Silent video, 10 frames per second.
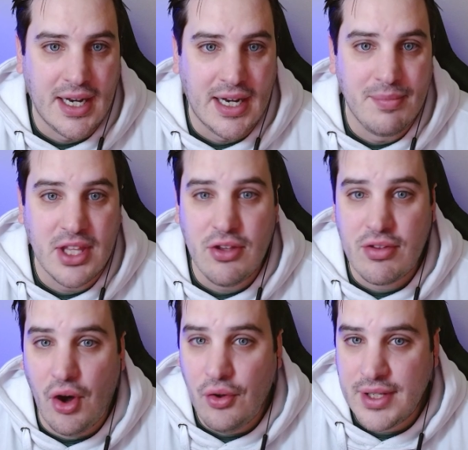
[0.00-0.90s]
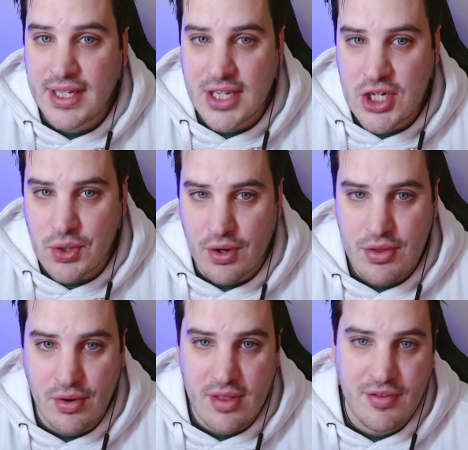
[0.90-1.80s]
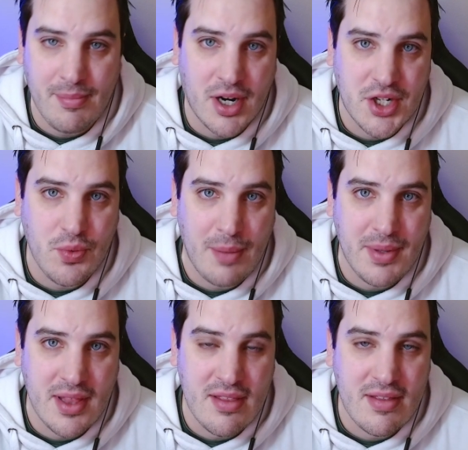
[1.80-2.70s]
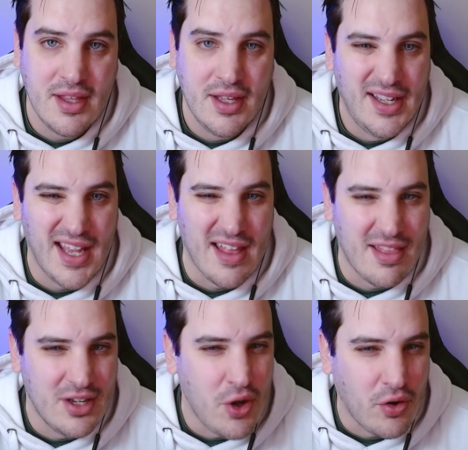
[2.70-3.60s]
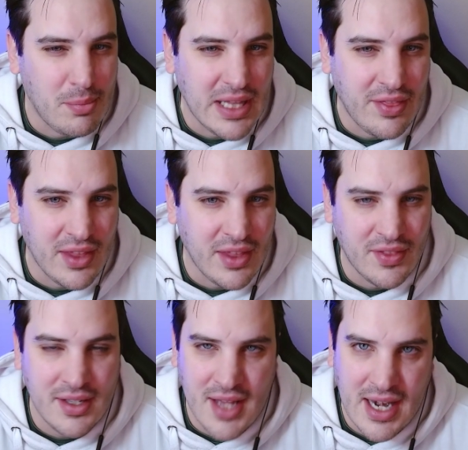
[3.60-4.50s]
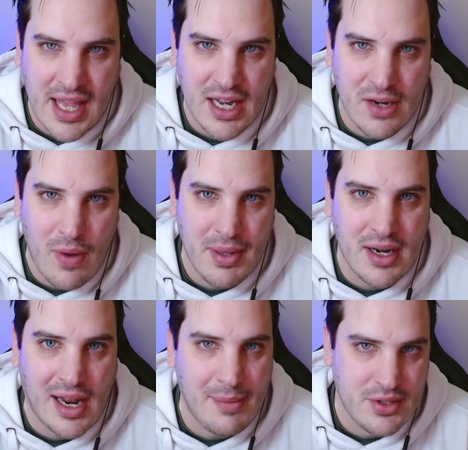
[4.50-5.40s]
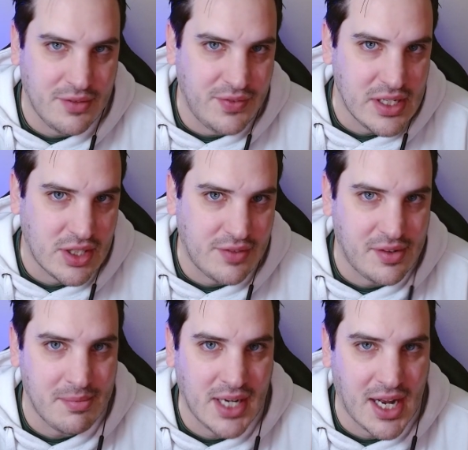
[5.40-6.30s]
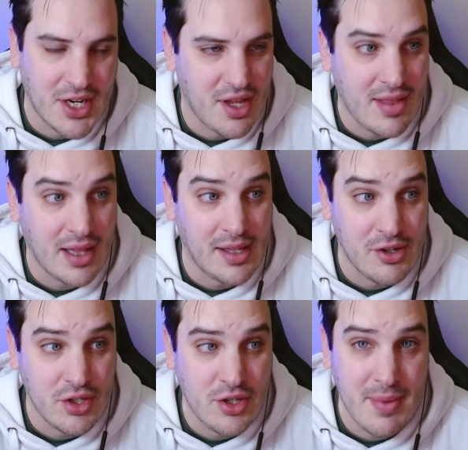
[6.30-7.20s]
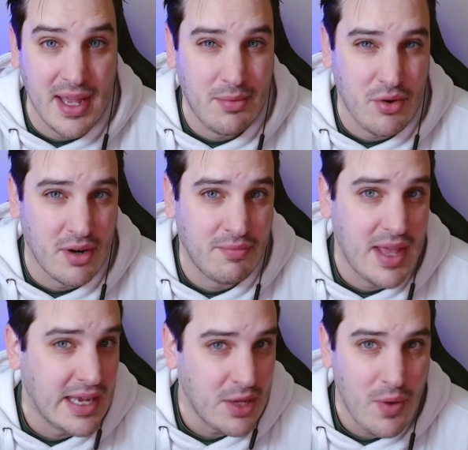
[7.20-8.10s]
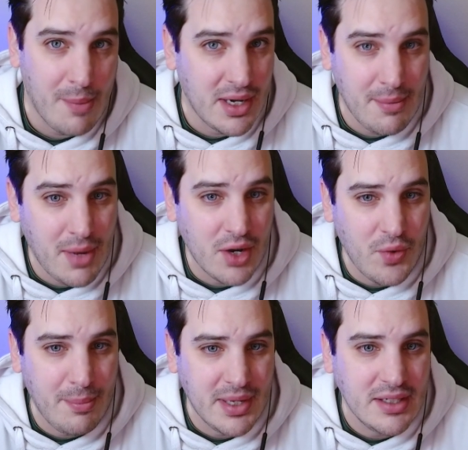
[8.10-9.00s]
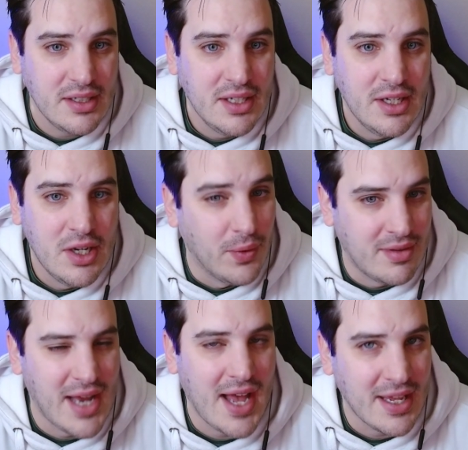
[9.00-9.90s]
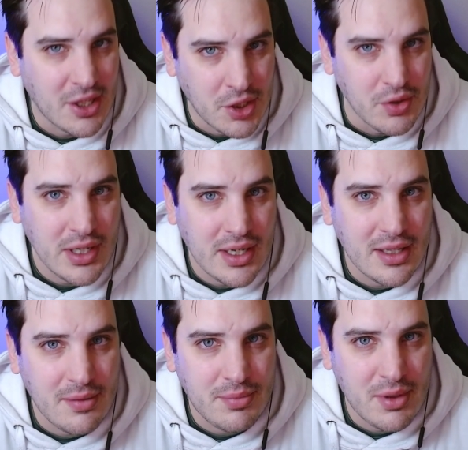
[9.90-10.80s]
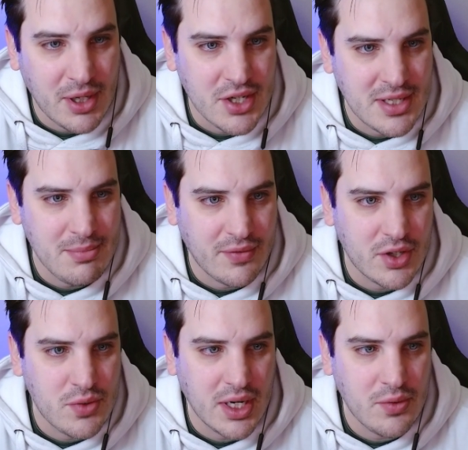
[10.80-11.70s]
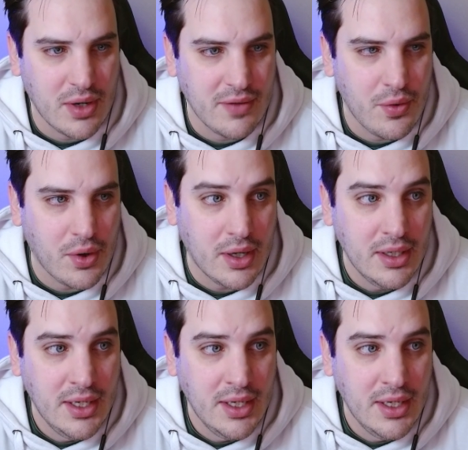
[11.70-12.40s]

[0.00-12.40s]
They used to only get short swords from martial weapons, and notably the dedicated weapon optional feature from Tasha's that allowed you to make sort of any weapon a monk weapon was not included in the player's handbook for 2024.